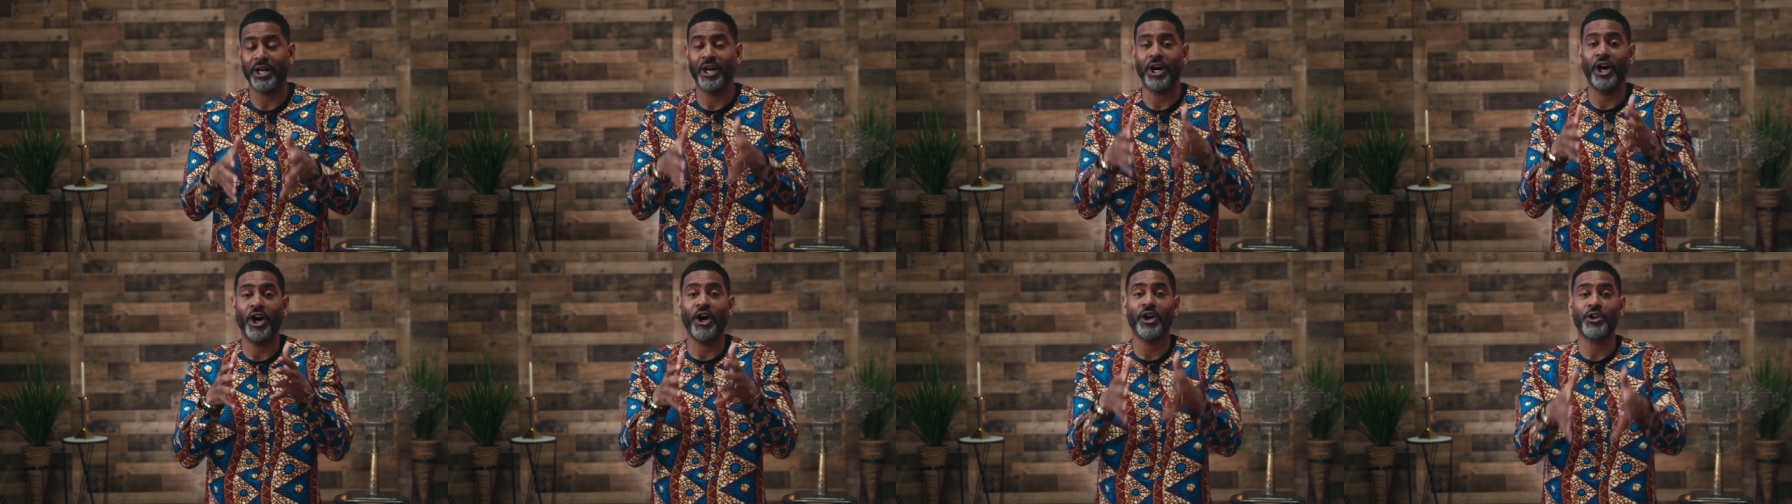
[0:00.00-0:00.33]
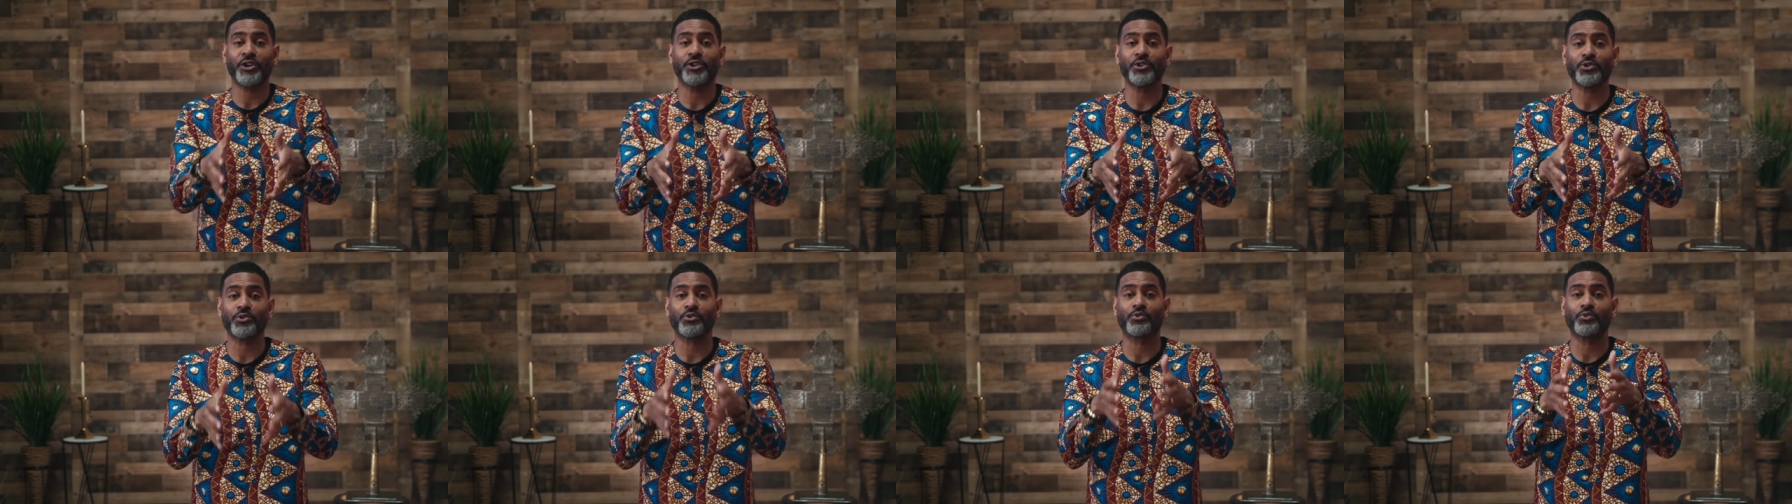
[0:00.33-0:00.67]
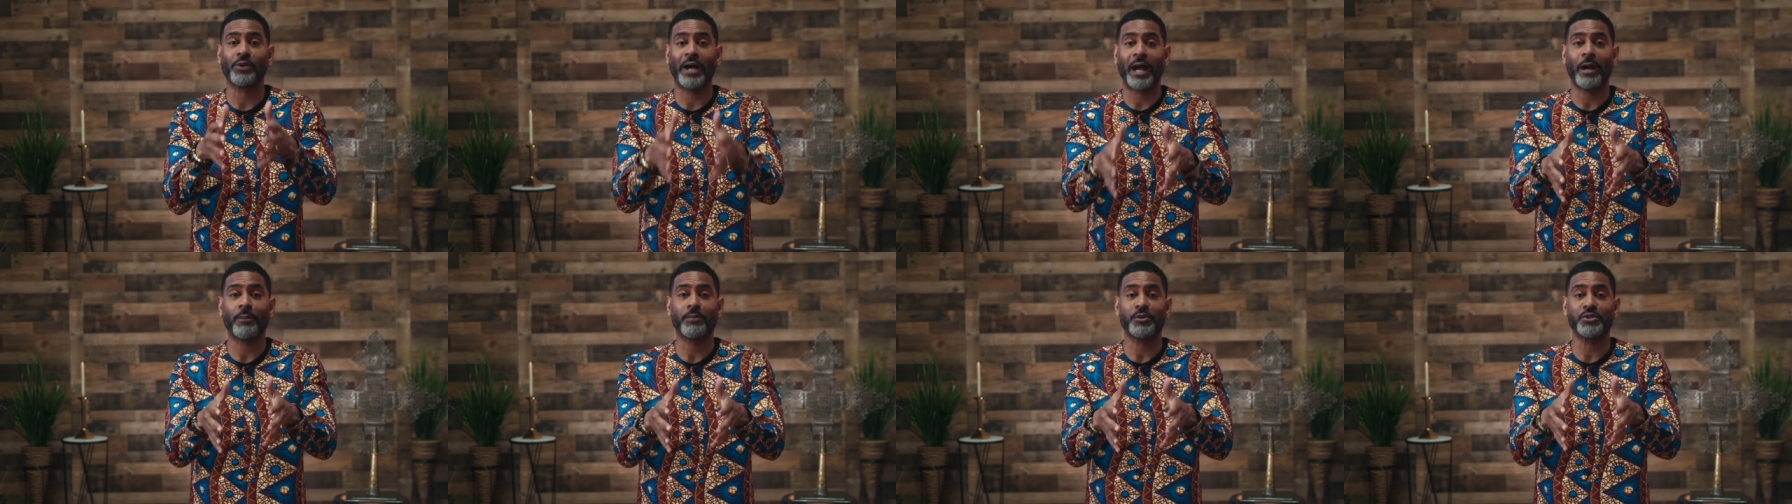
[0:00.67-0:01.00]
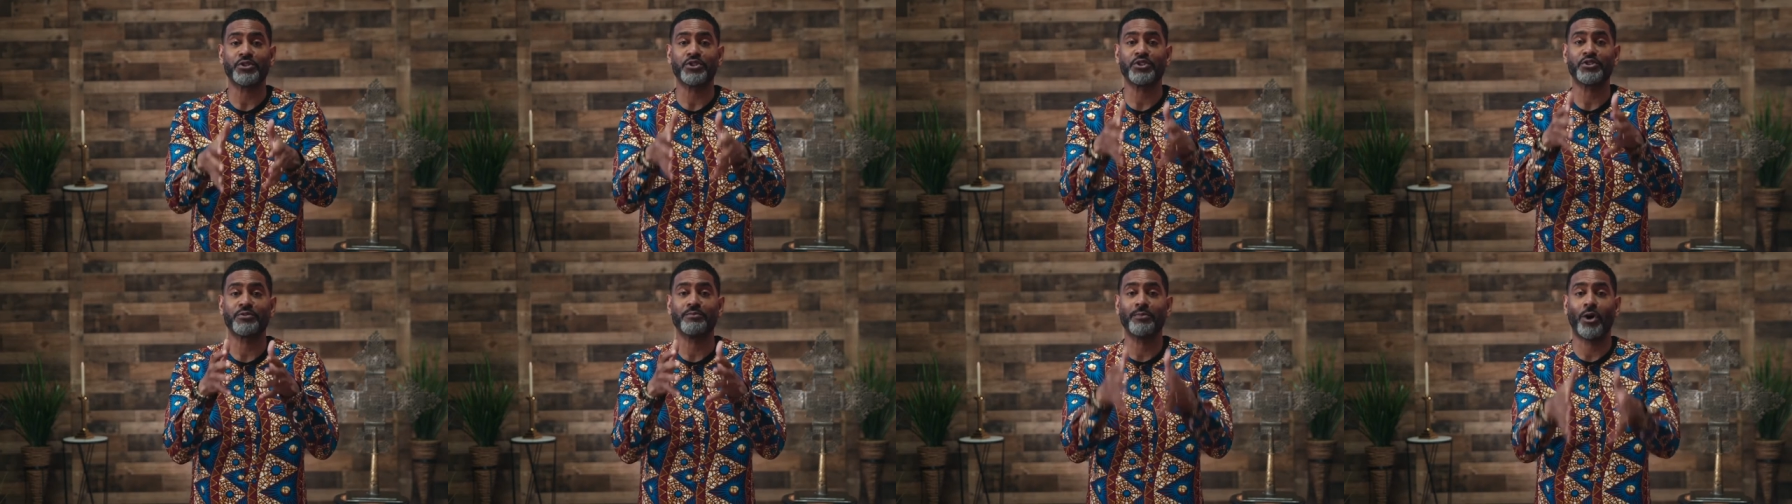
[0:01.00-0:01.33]
utter Robert
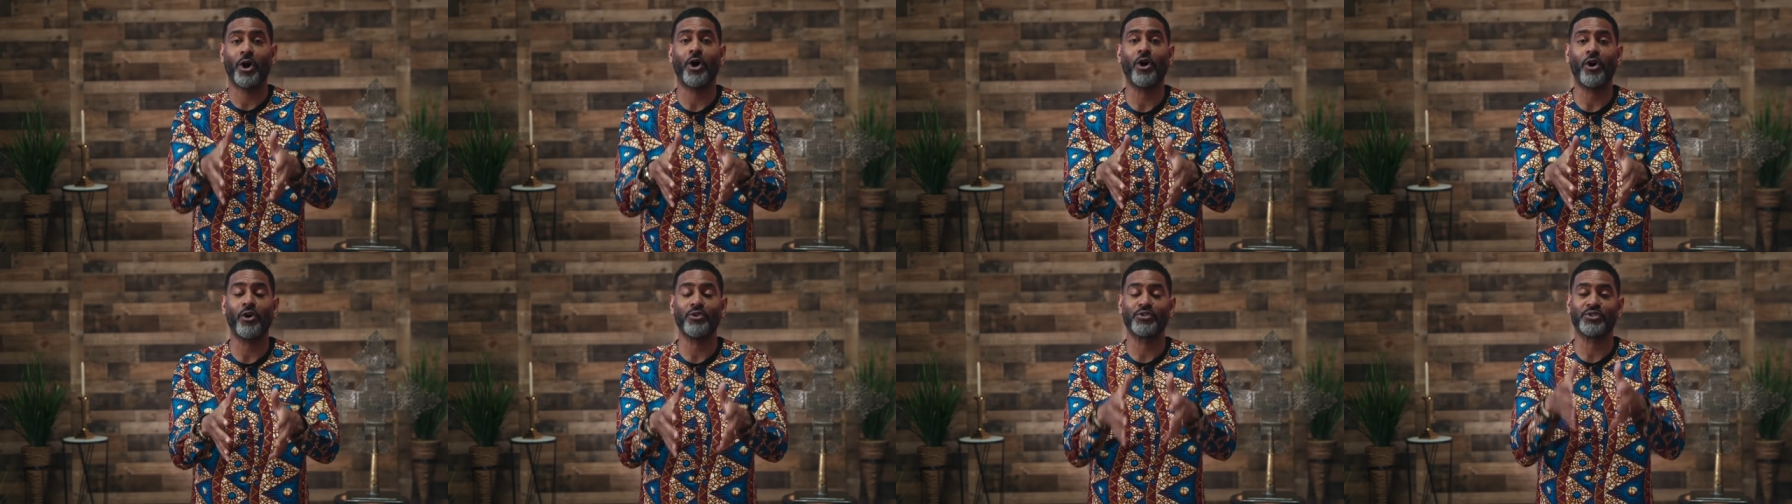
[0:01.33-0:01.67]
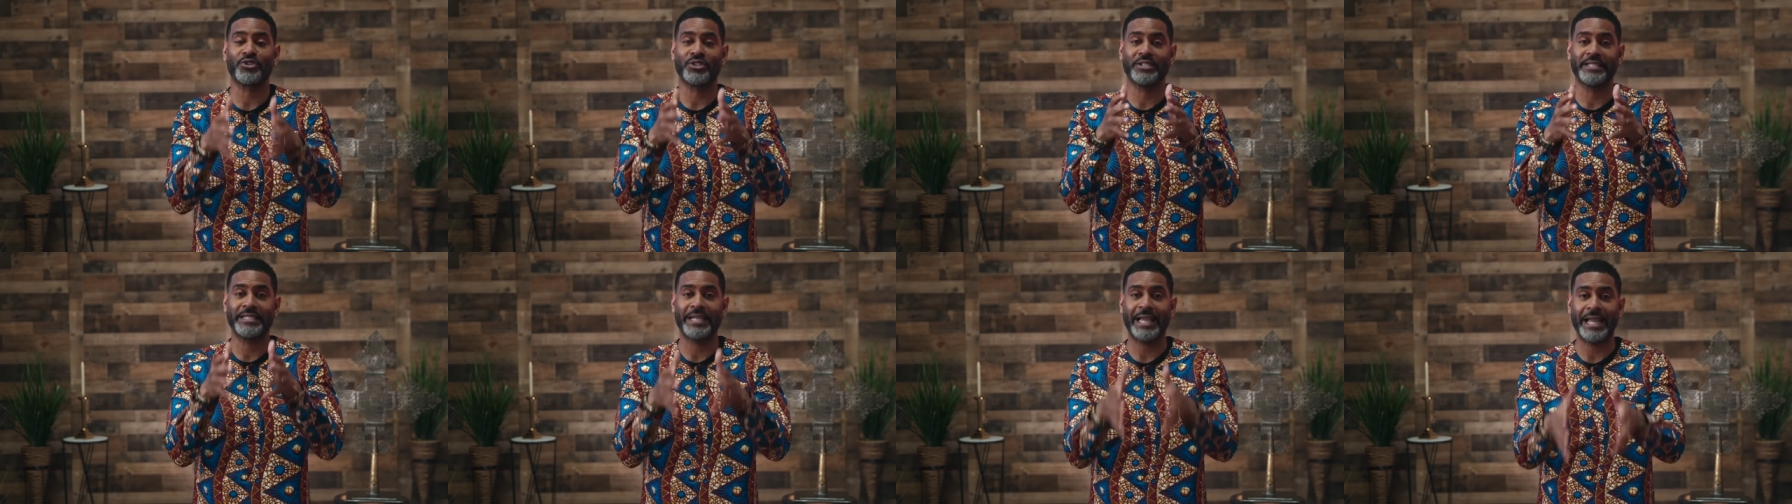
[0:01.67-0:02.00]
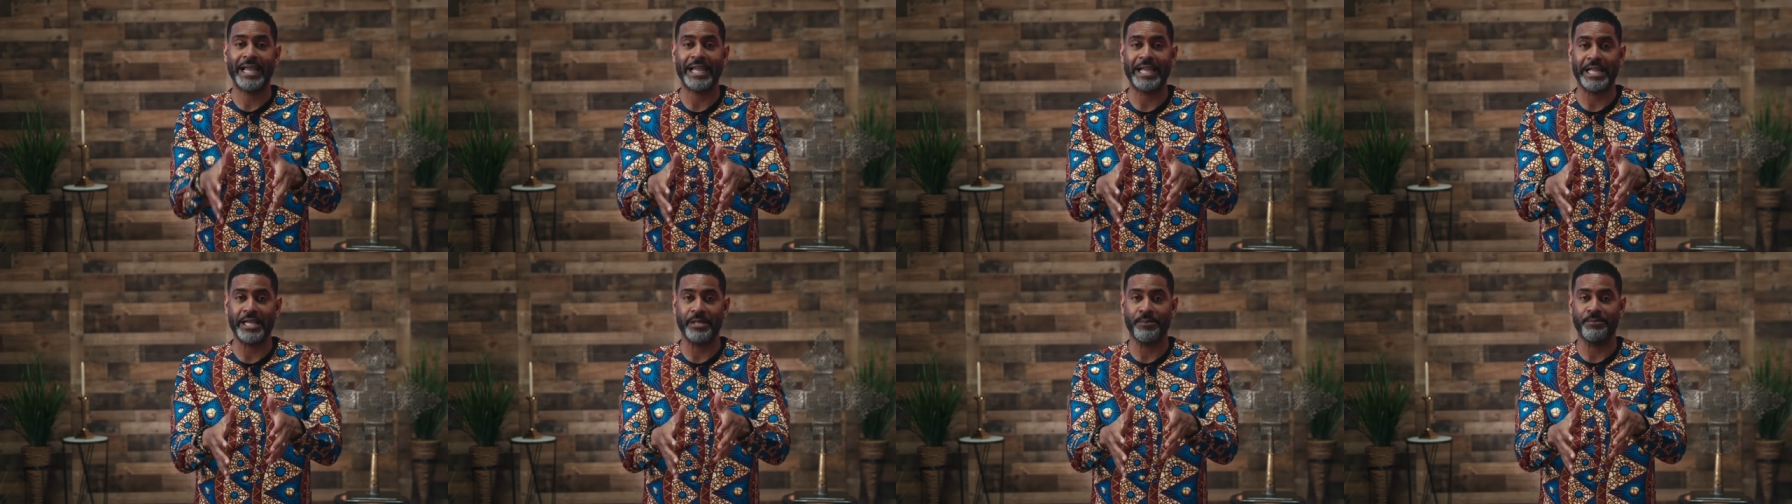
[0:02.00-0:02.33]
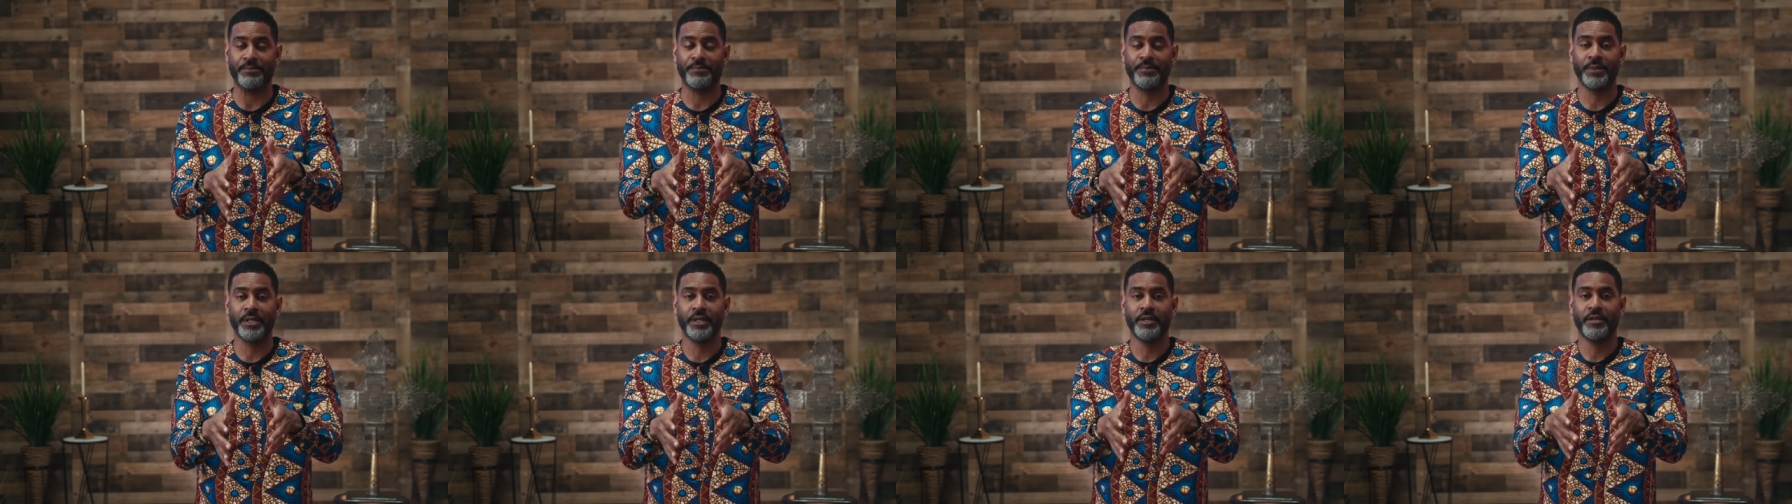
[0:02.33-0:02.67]
Smalls'
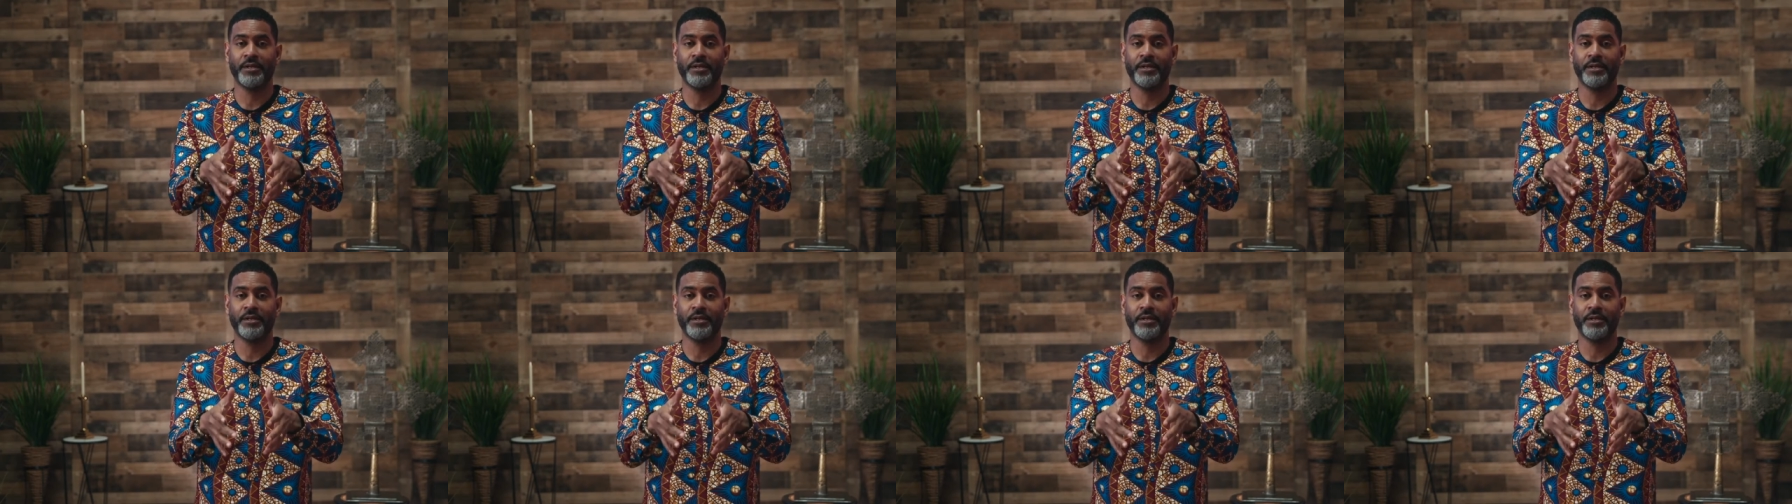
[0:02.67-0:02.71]
name